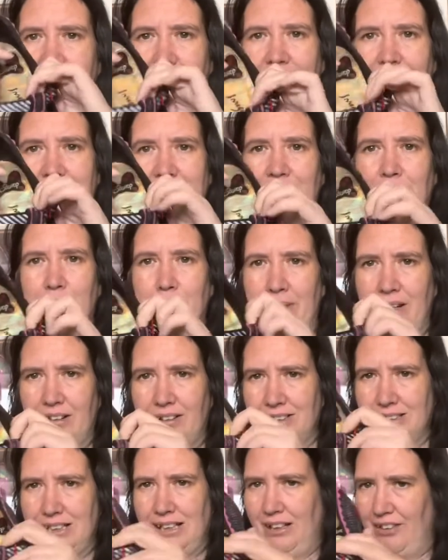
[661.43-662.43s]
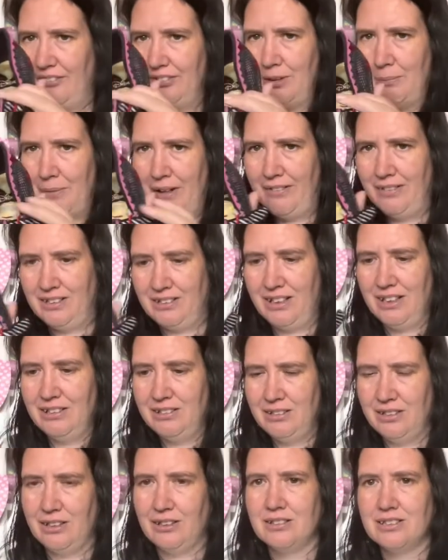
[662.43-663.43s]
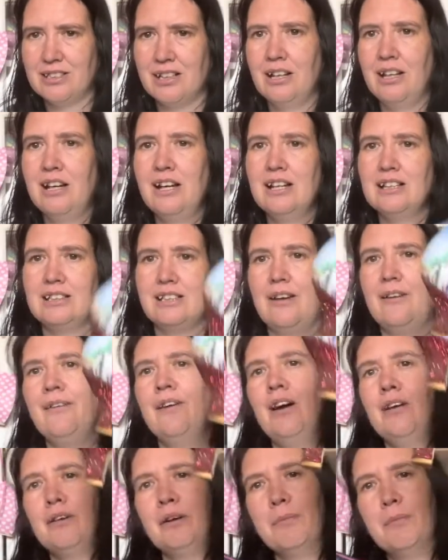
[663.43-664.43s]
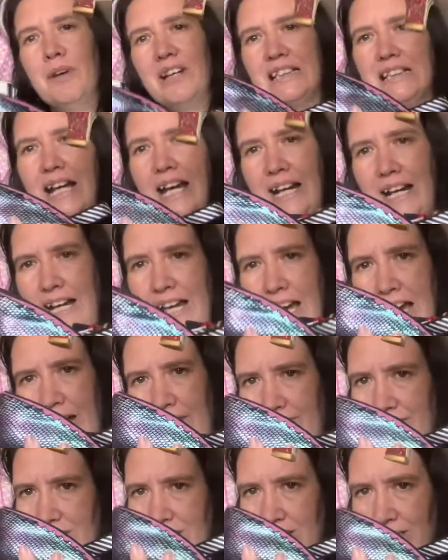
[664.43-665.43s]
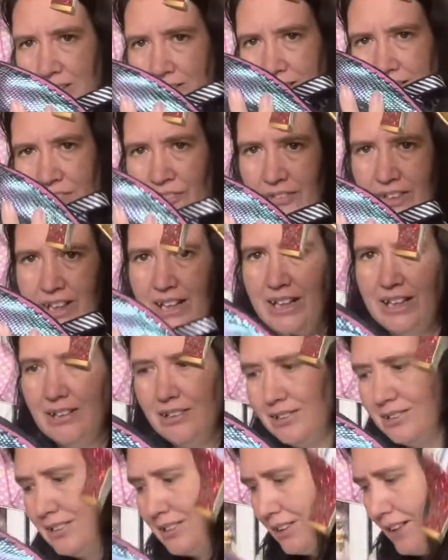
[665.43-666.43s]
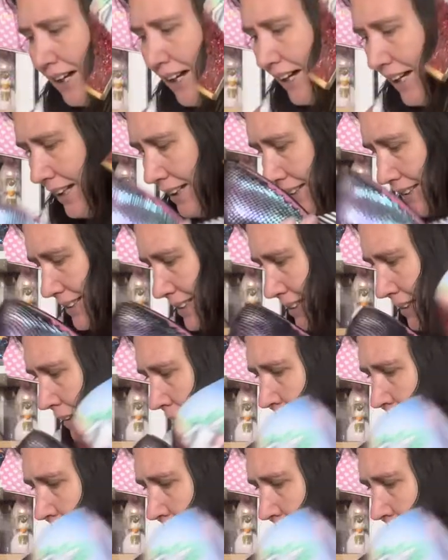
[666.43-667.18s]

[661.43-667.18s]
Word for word: that's even better because i love the mary jane shoes so we most likely have the two different heels heights